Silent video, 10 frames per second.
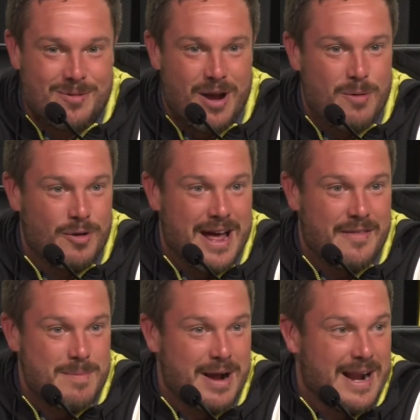right, well, now
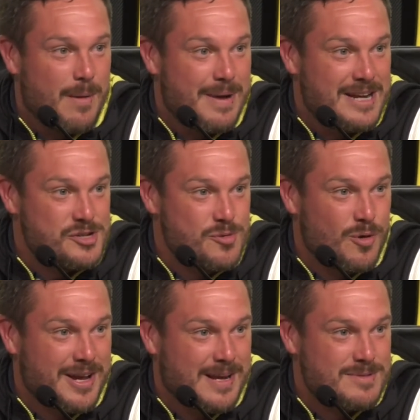they might outmatch you
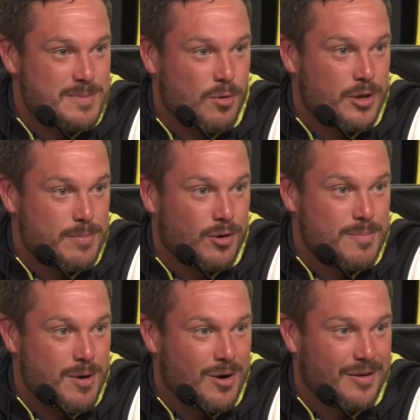when it comes to bully
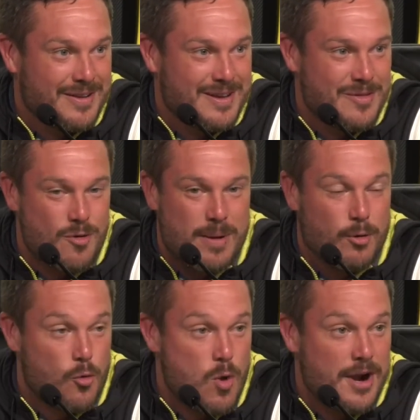ball and they're
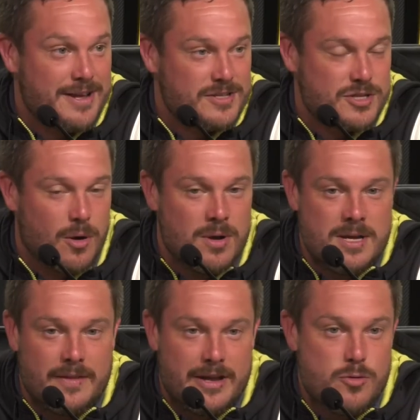able to run it. So
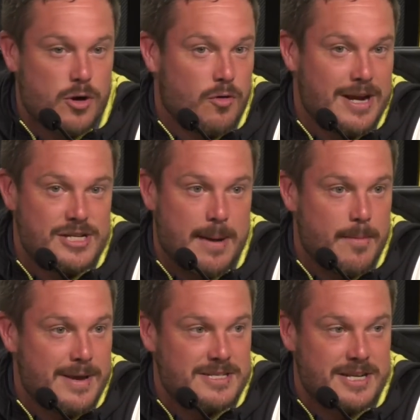they do a great job
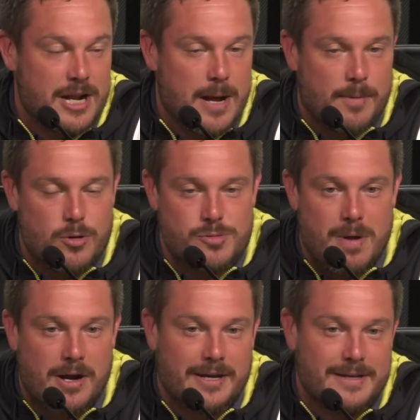of mixing it up. Coach
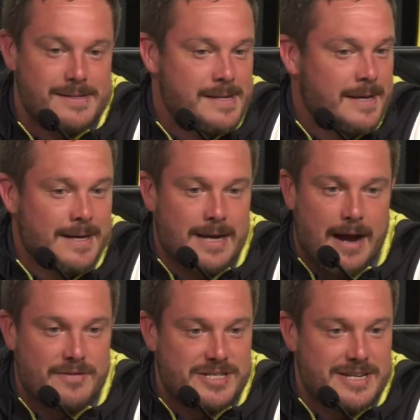Munkin
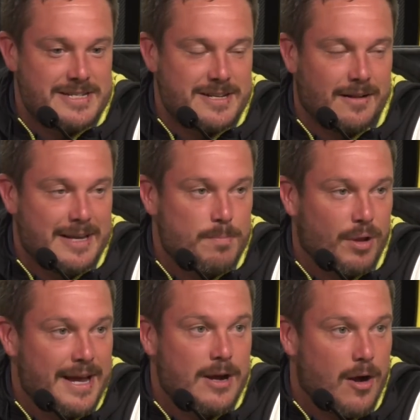obviously is an elite
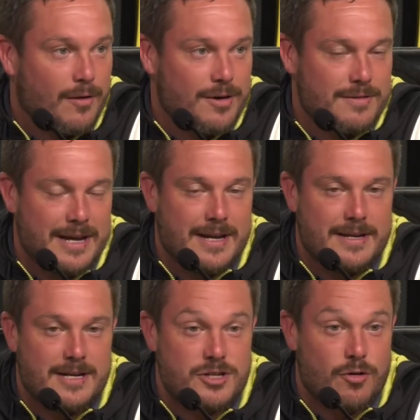play caller
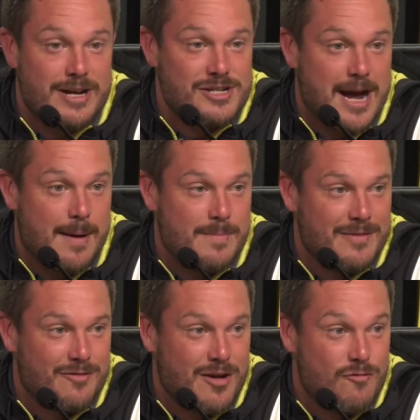and does a great job
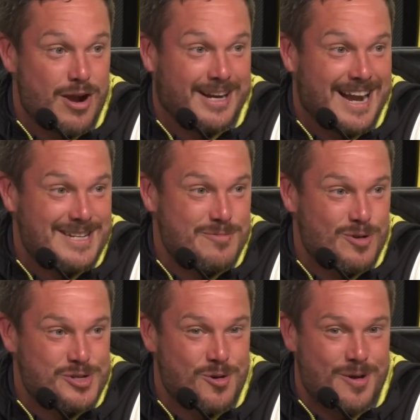of recognizing
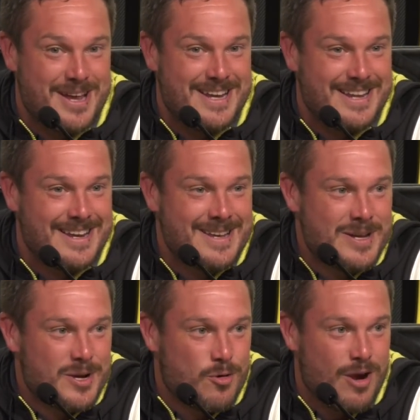what you're in and
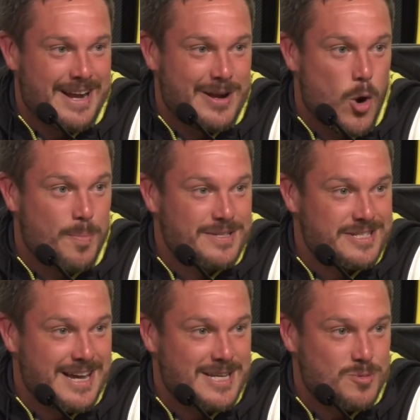creating open
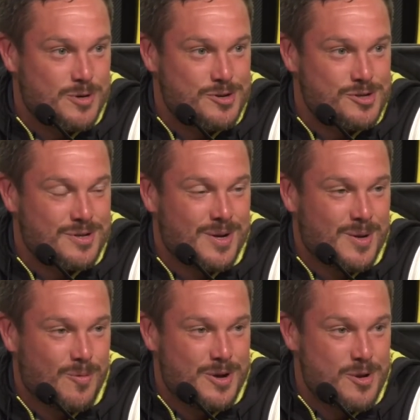sets when
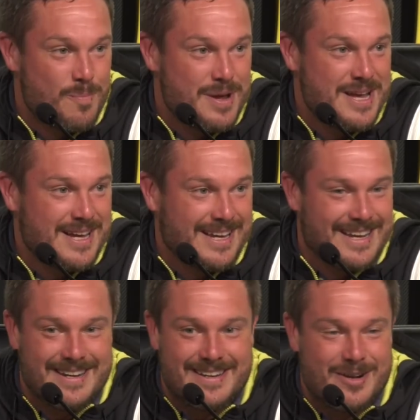you're big
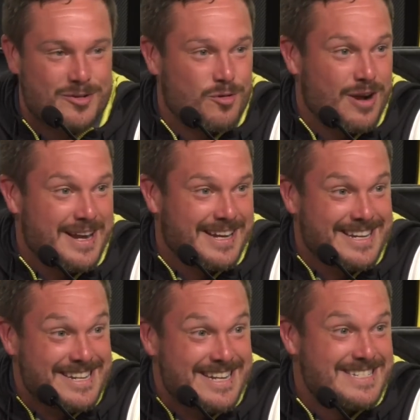and creating
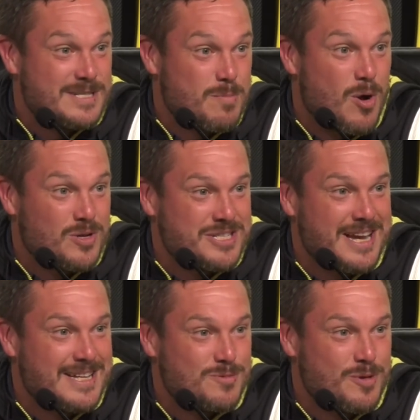condensed small
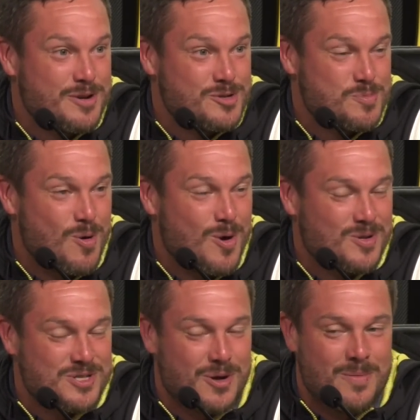sets when you're
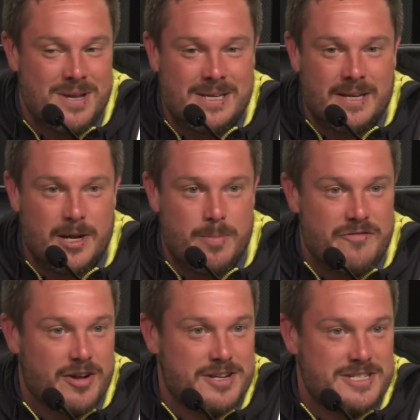small. So it'll be
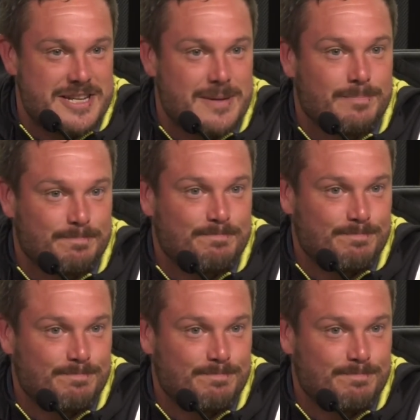fun to see them.